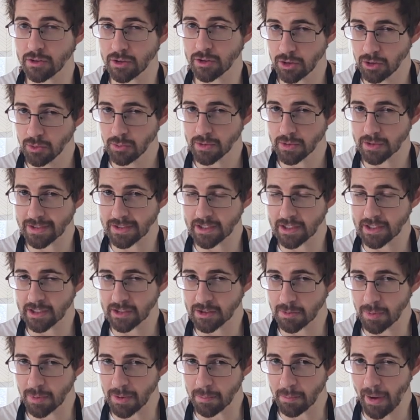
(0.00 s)
too acidic
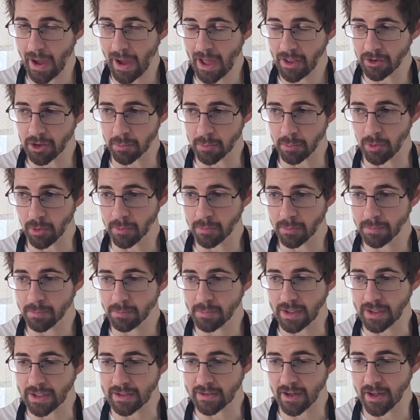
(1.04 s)
to be palatable,
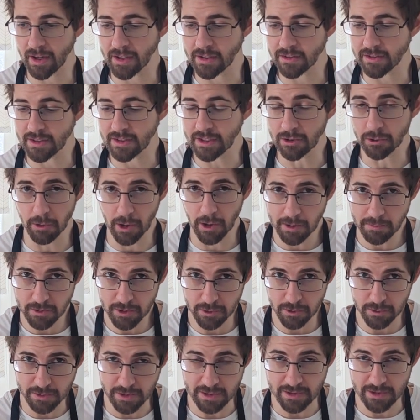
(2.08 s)
because the grape
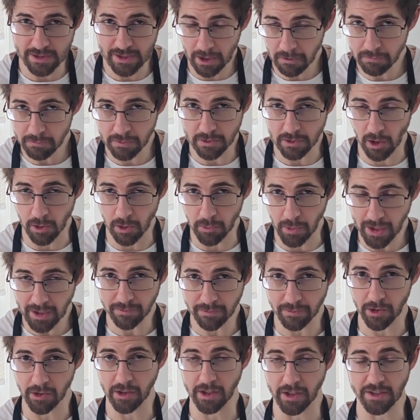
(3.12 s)
juice itself is already
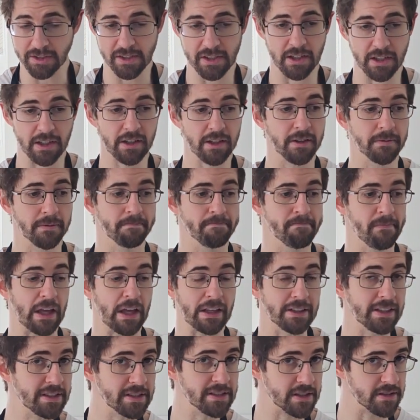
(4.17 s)
very acidic, at
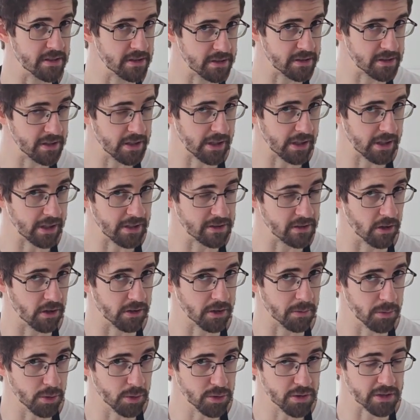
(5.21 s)
least as acidic as our
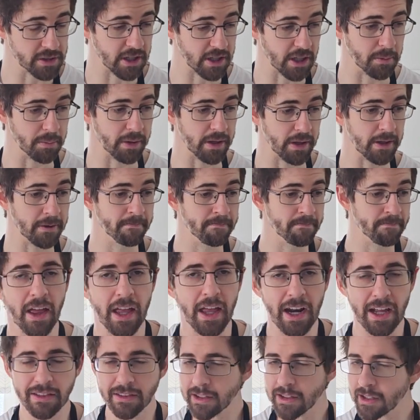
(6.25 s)
kombucha is going to be.
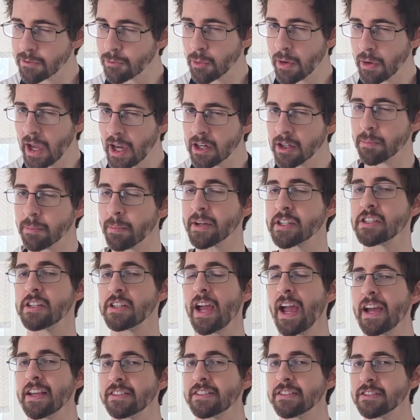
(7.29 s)
And I think if we added a bunch of
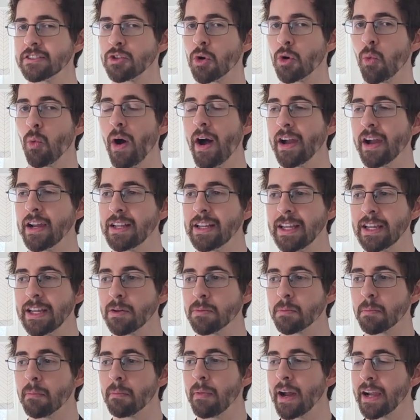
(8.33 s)
acid to wine,
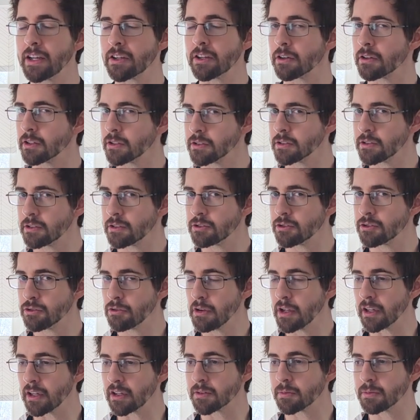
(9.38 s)
it might hurt to
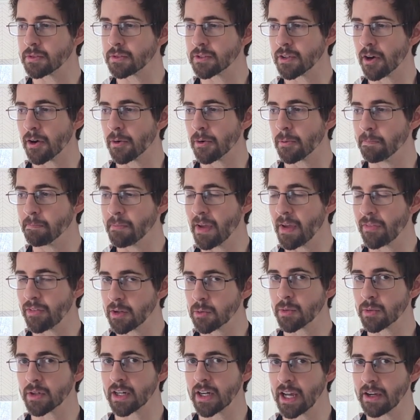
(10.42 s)
drink. So I
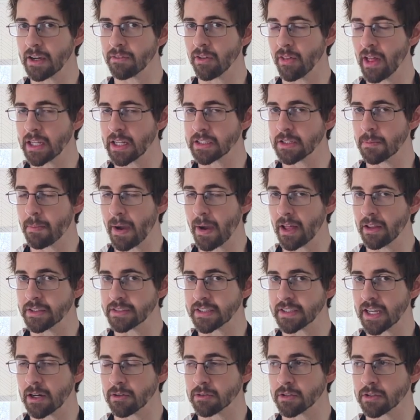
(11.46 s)
think we're going to have a lot to
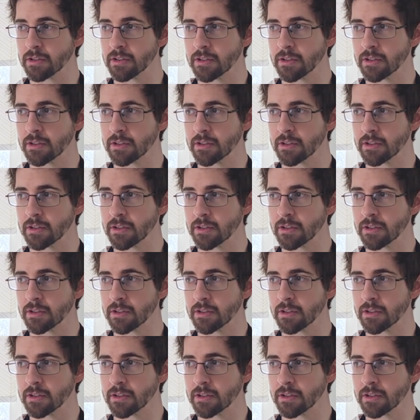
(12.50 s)
balance out